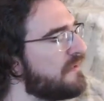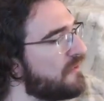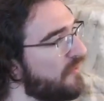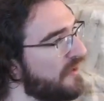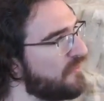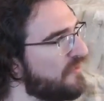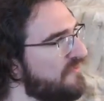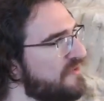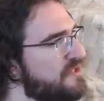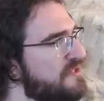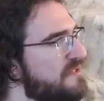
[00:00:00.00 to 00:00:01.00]
No, I don't have
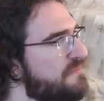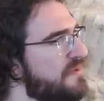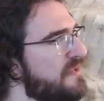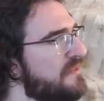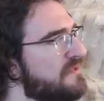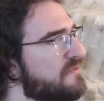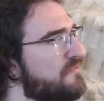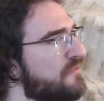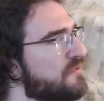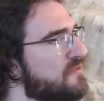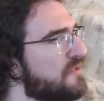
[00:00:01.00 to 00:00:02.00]
HTTP ping. That's
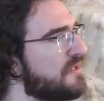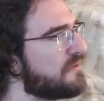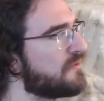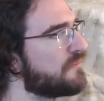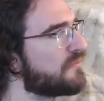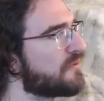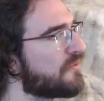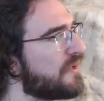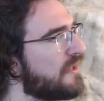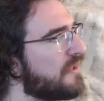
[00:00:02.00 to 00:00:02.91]
unfortunate. No, sorry.